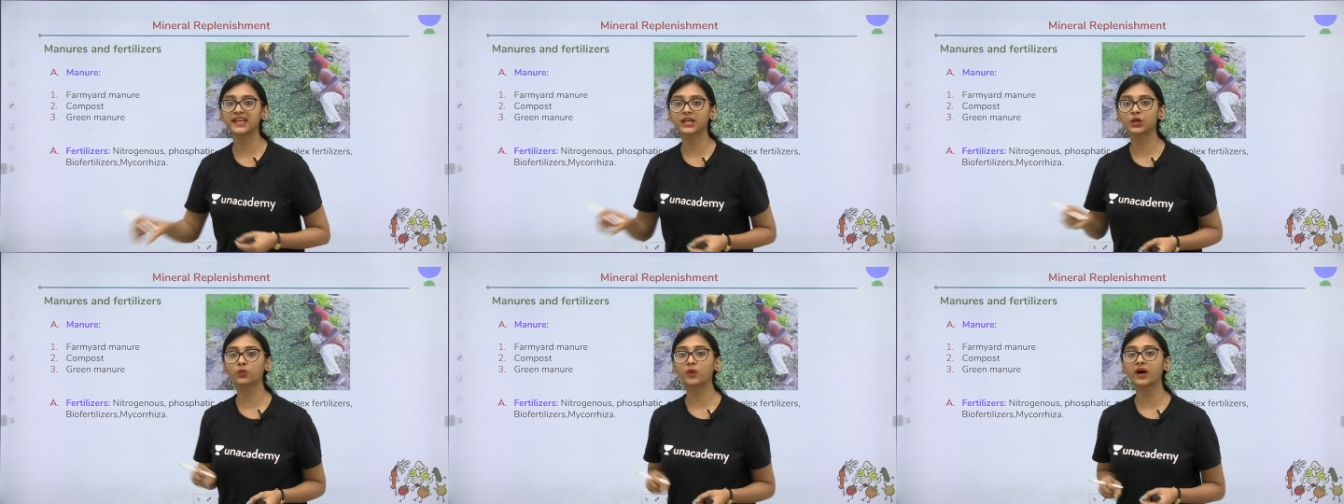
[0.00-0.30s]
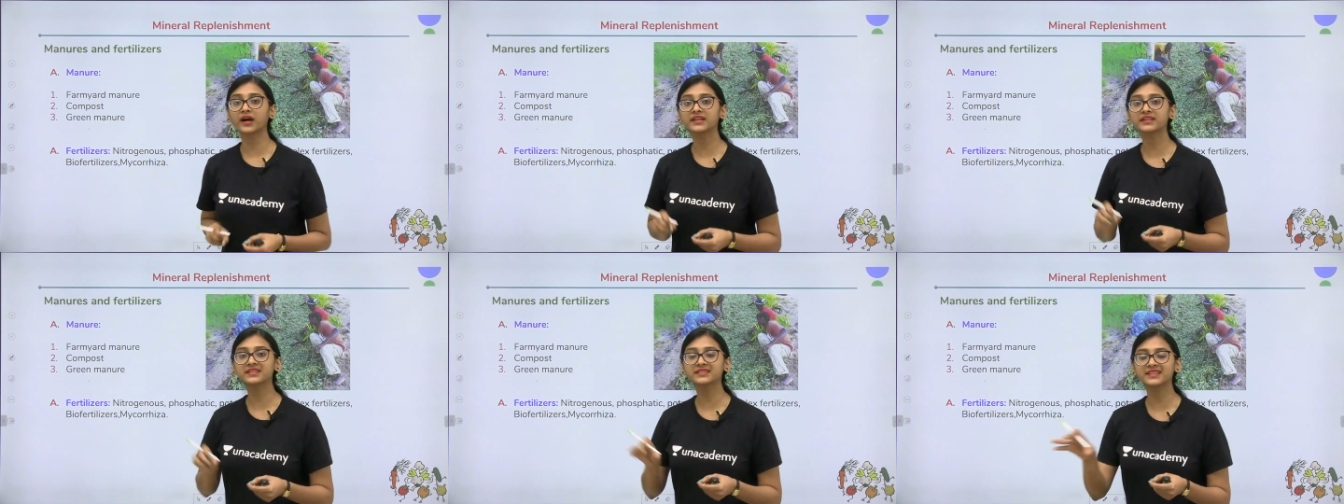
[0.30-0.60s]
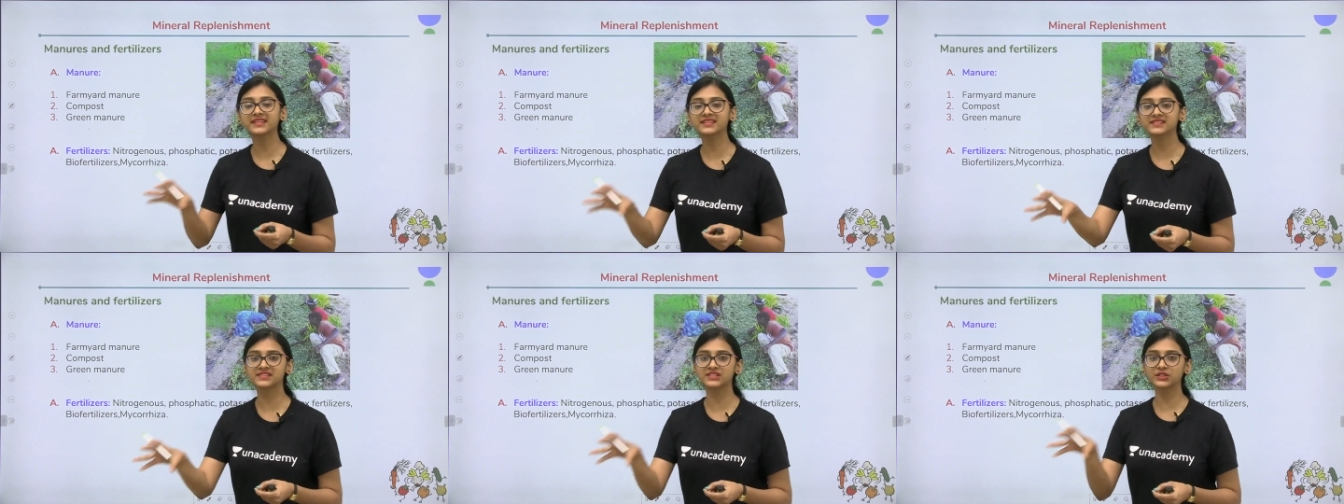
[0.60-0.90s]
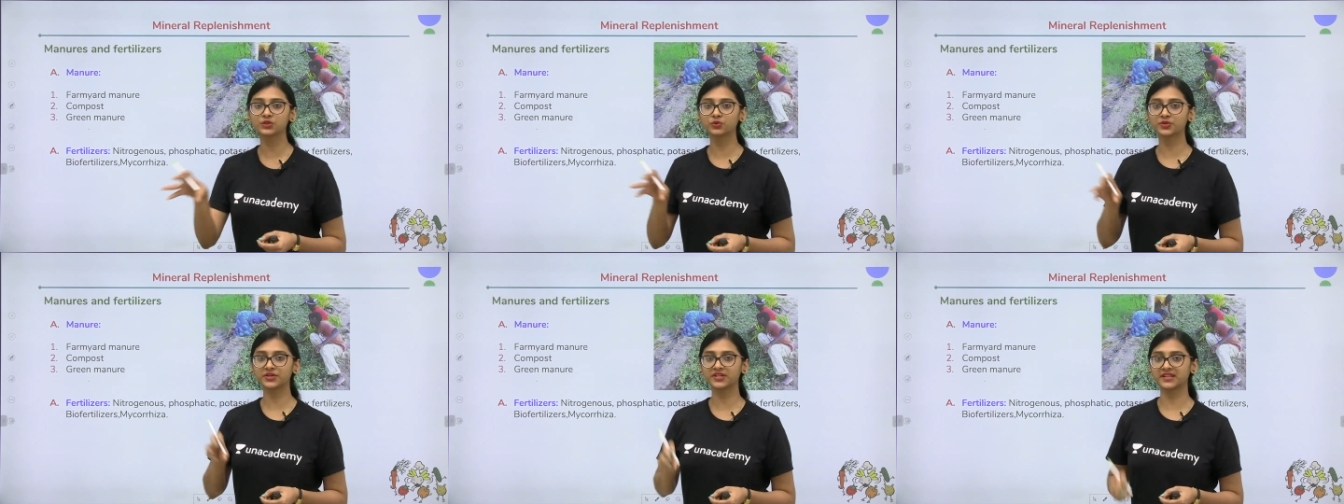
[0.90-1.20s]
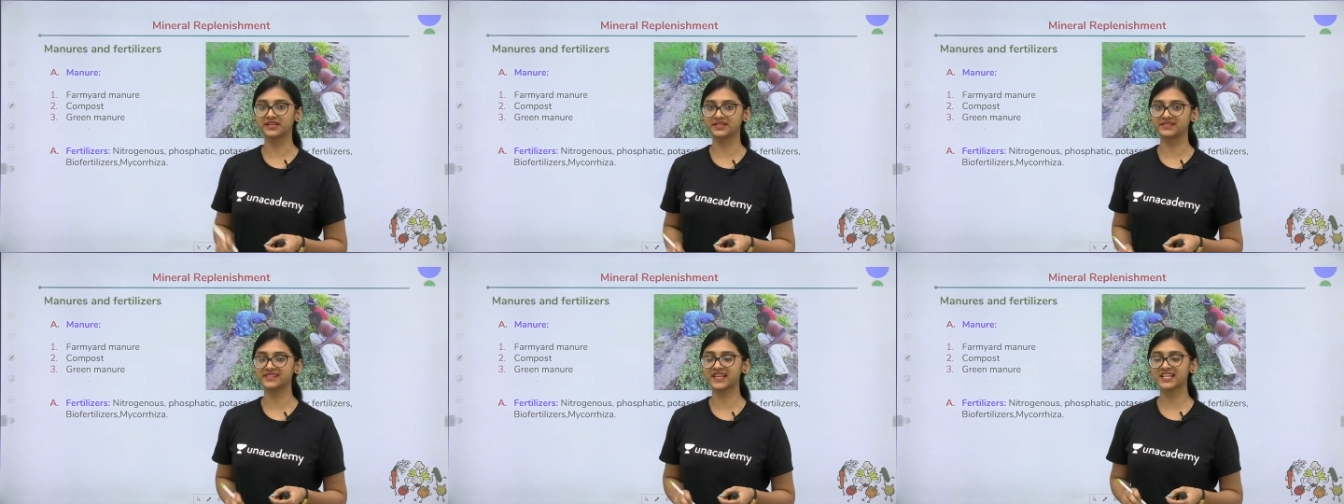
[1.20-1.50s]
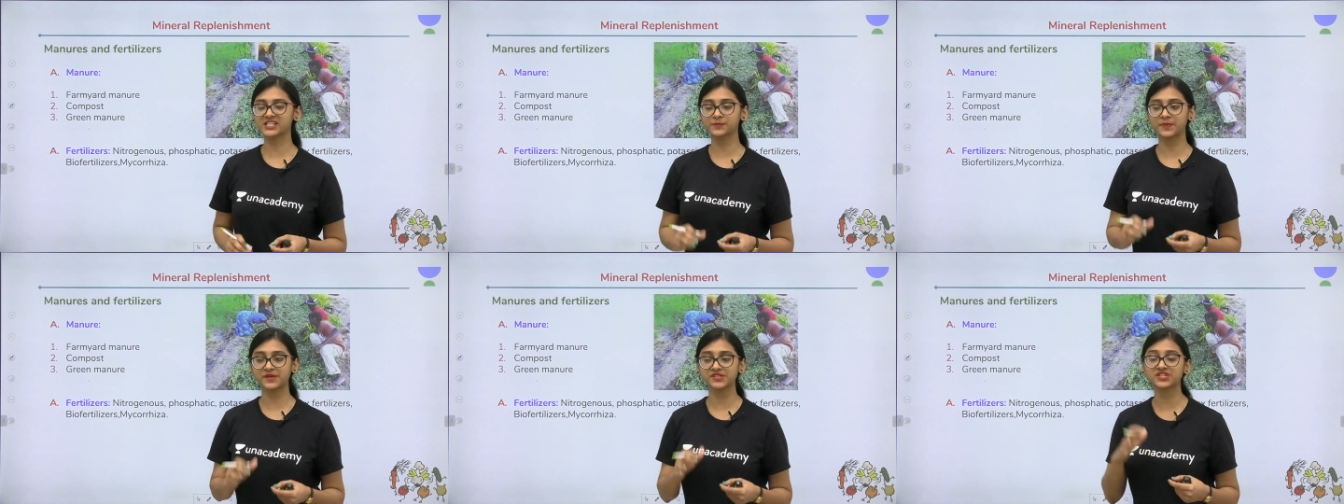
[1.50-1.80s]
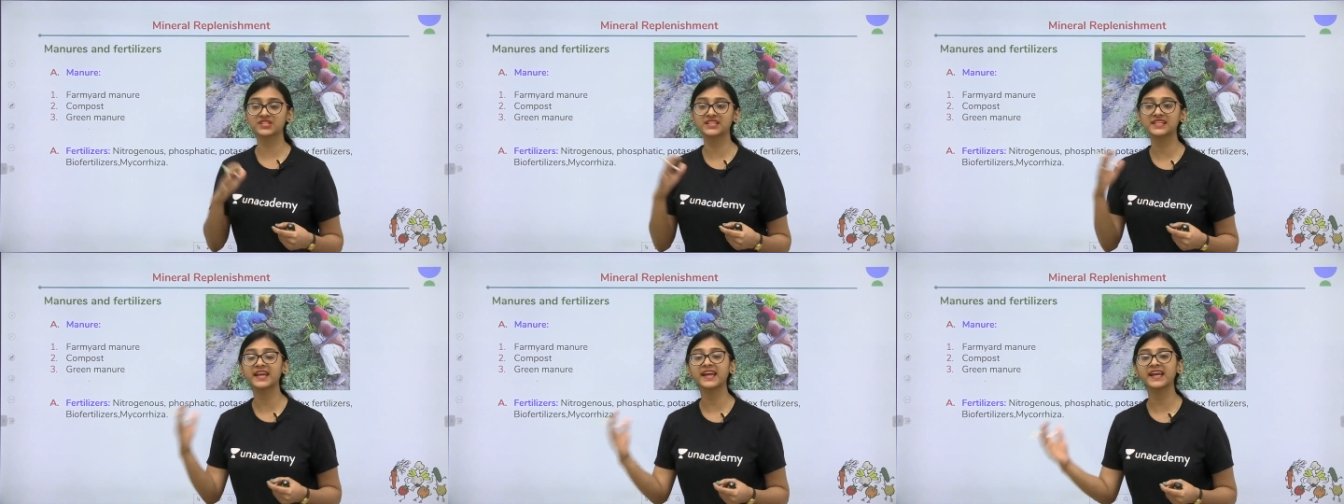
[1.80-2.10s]
acquire these nutrients,
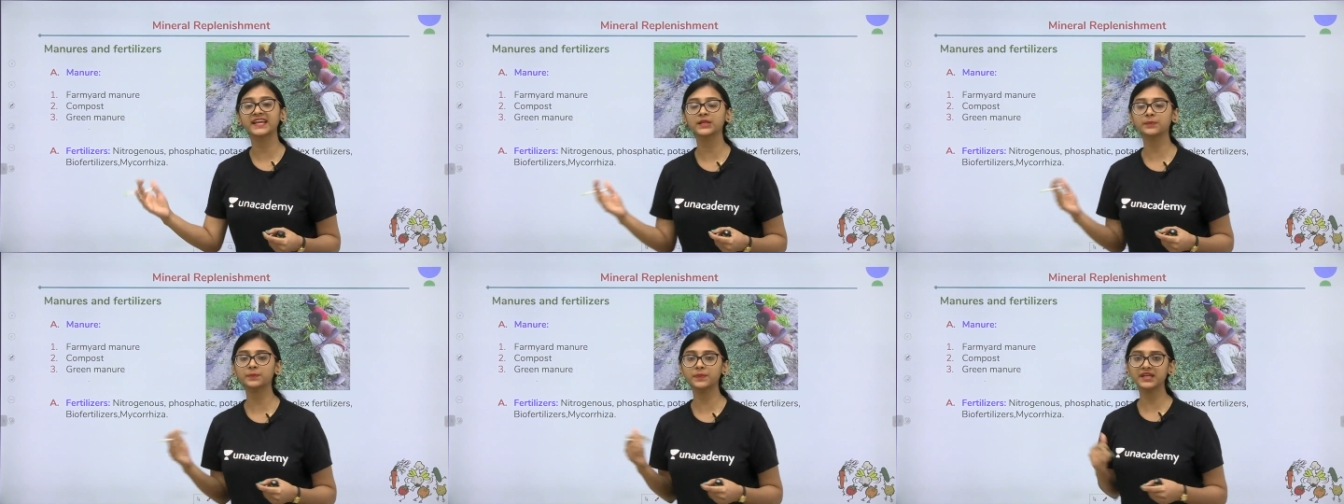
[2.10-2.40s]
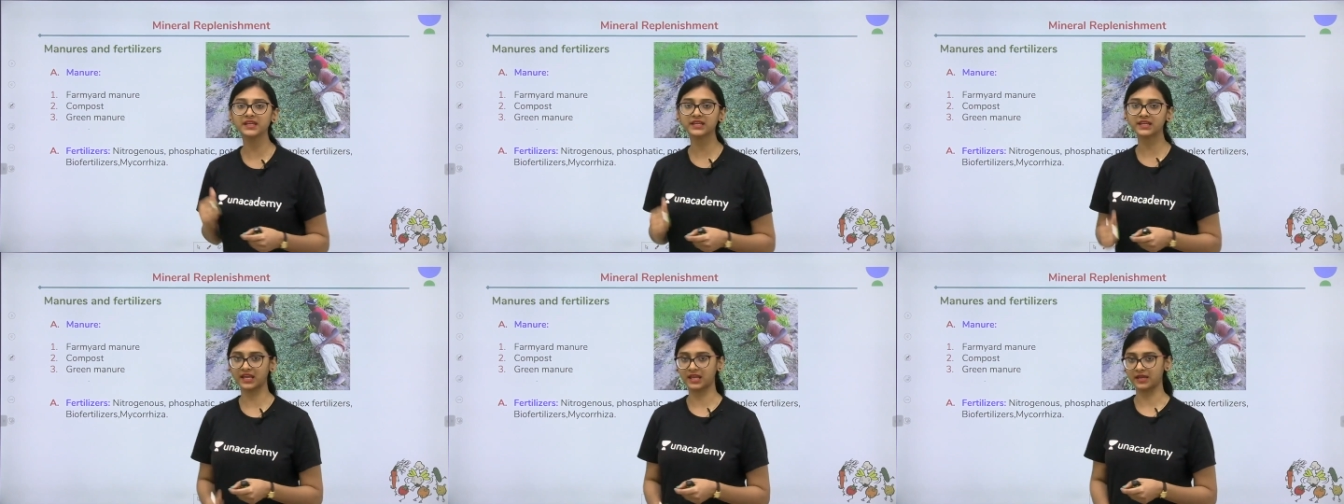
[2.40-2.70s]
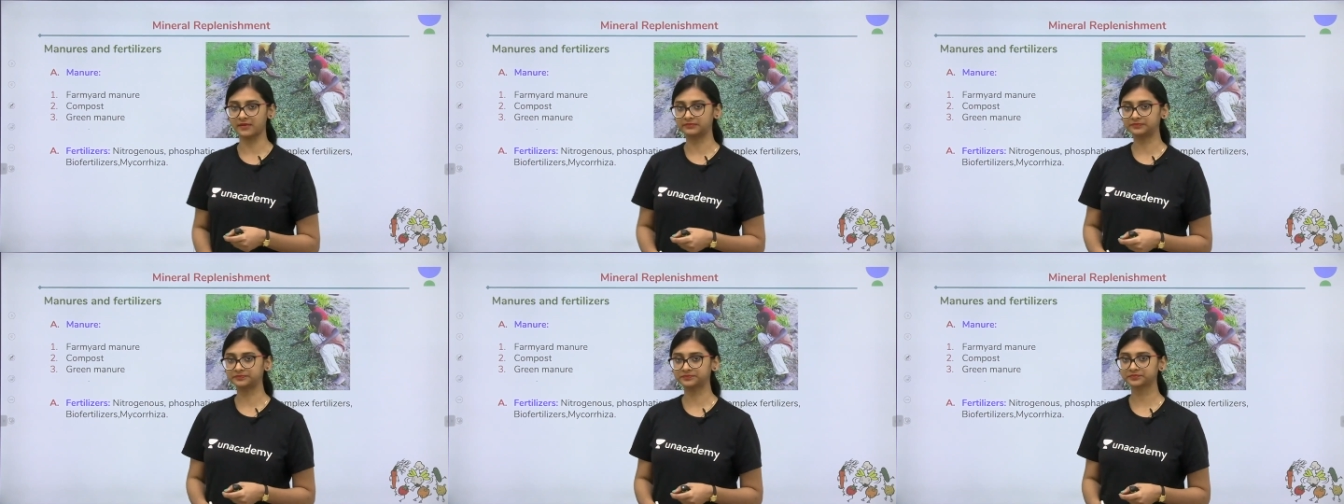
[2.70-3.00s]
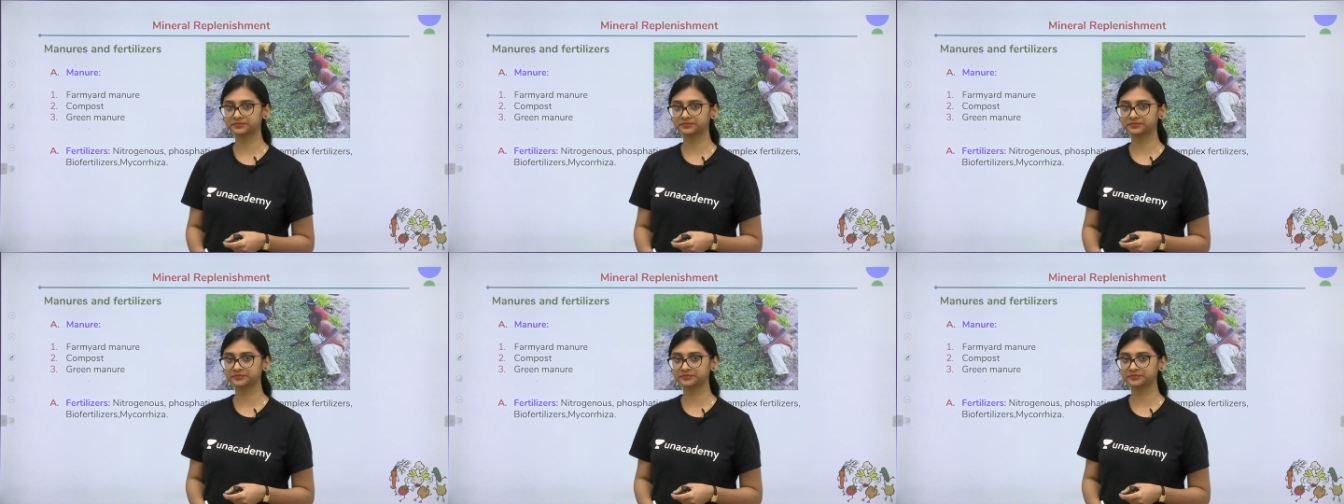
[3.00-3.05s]
especially NPK.